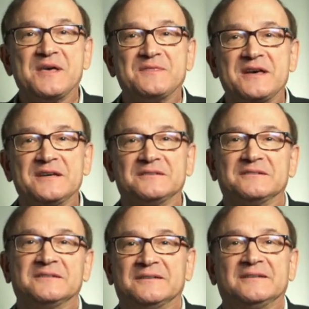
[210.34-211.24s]
And
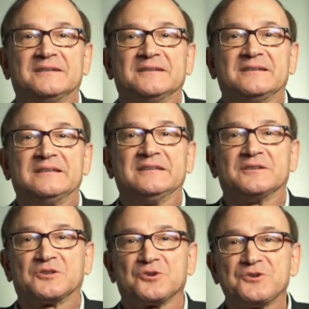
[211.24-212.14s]
then
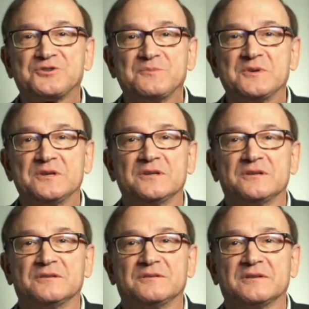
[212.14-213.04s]
it occurred to
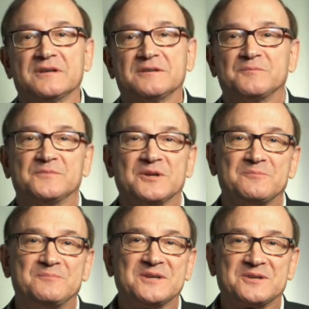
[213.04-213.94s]
me, and
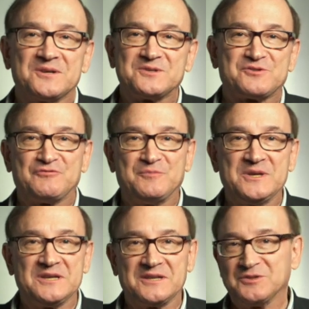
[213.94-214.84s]
because of
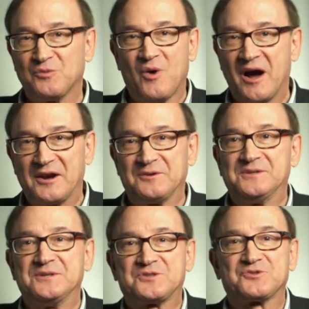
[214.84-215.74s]
being in the wire
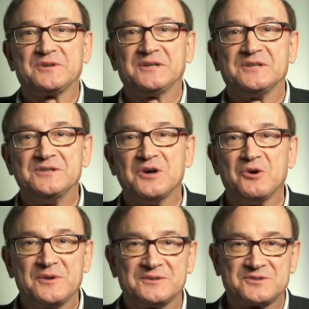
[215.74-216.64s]
industry and
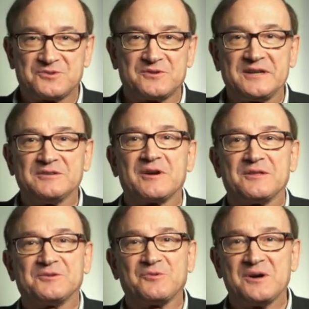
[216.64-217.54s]
knowing the trade
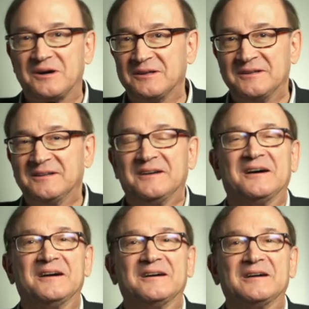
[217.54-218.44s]
rather well,
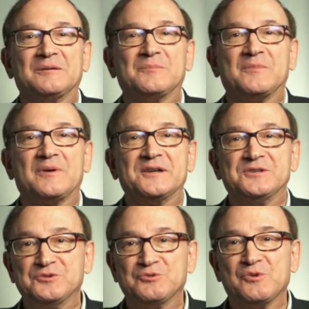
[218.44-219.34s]
I
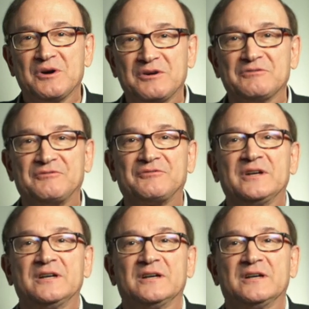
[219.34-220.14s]
knew of